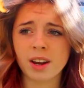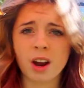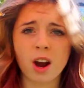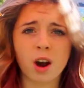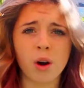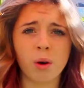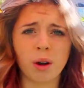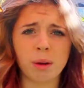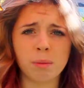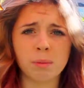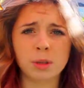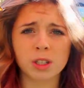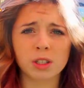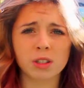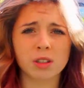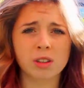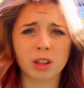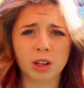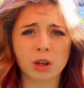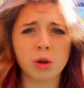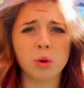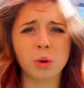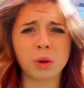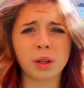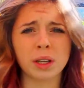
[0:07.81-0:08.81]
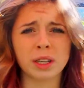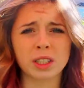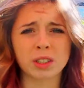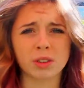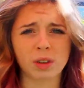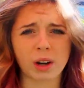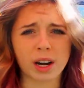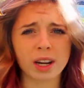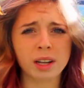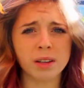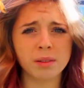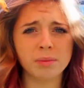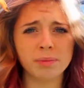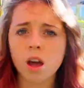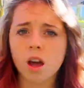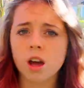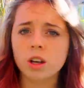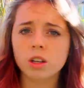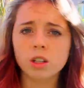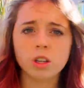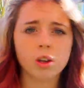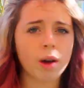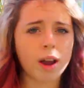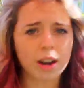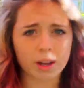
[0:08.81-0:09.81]
know, I'm just the coolest, right?
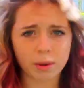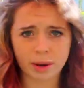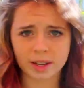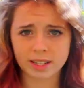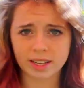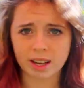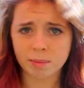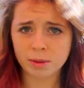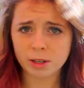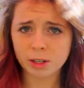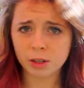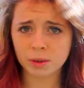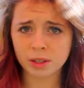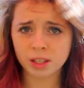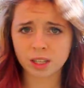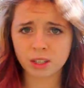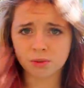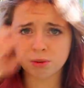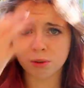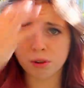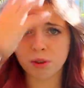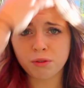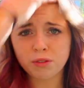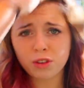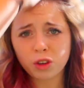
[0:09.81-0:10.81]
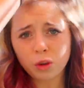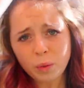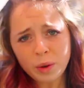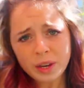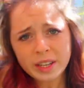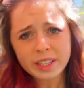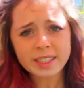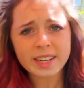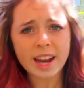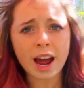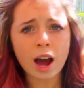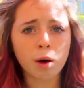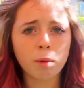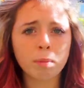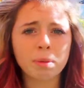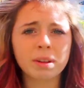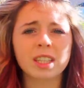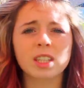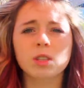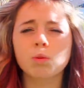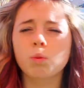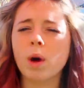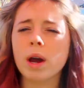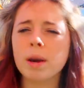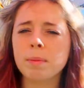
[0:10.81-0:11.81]
So anyways, I've been doing this for a few weeks now, but
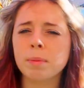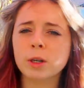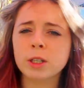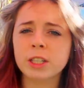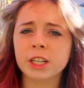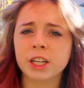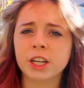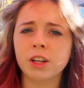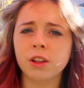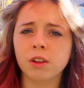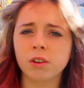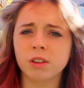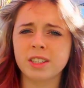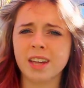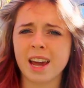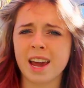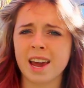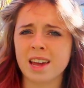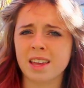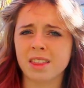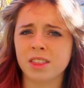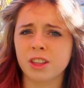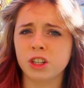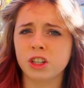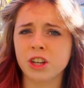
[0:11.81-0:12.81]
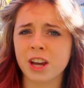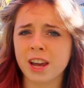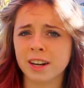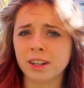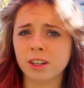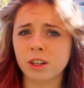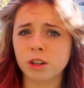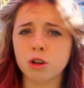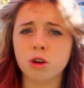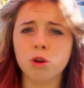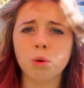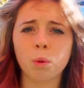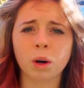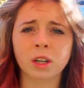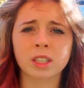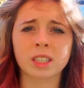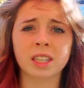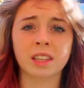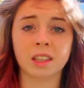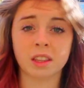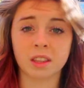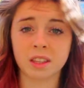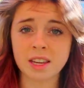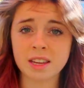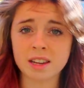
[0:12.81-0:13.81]
this one particular day, the janitor who works at
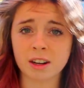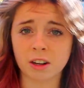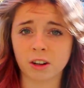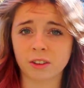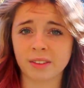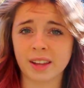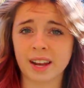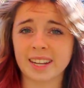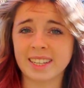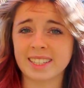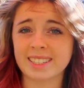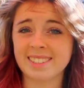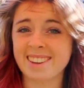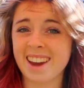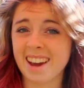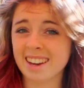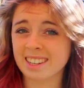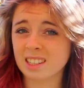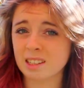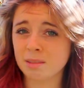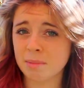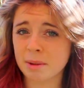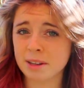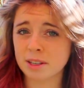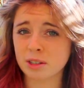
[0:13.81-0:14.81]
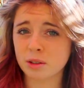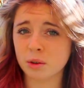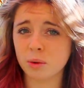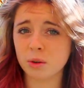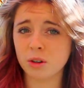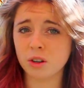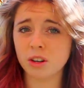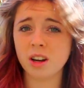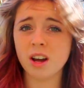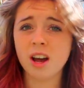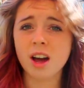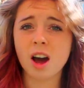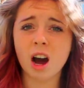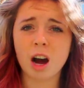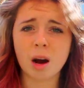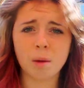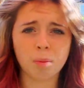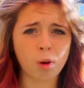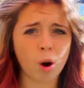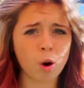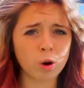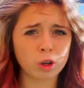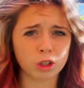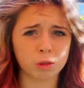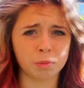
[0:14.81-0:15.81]
the theater that is next to my school
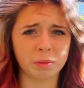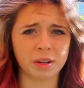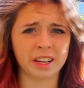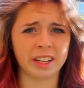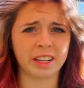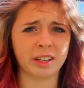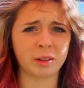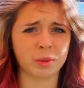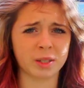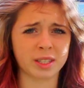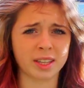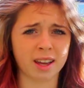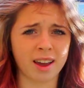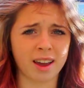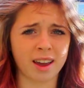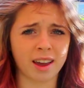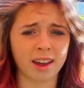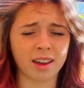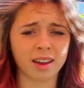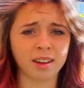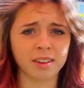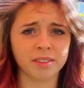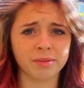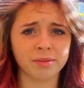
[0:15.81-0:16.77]
approached me and was like,